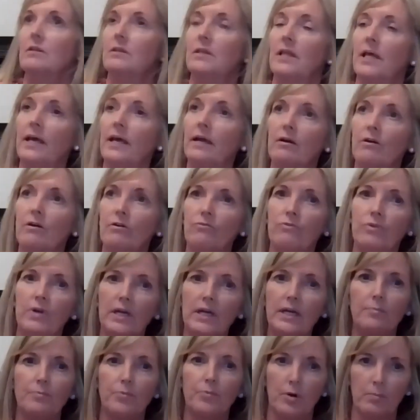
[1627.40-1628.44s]
they are
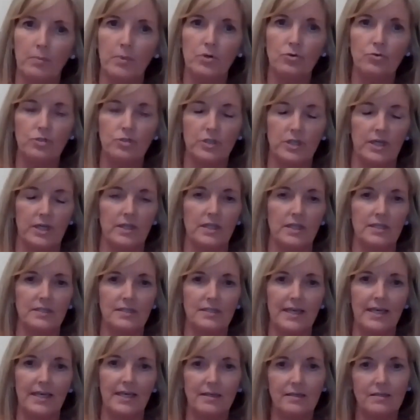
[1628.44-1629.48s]
really promoting this
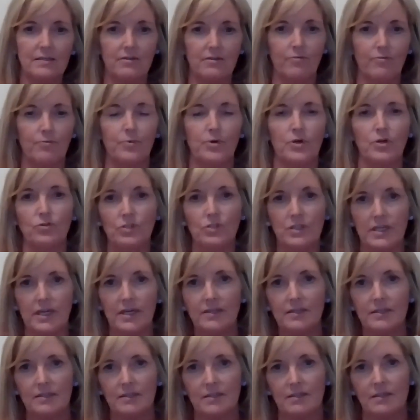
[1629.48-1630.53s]
ease of
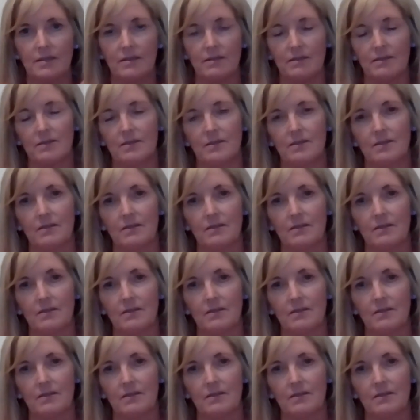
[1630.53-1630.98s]
process that,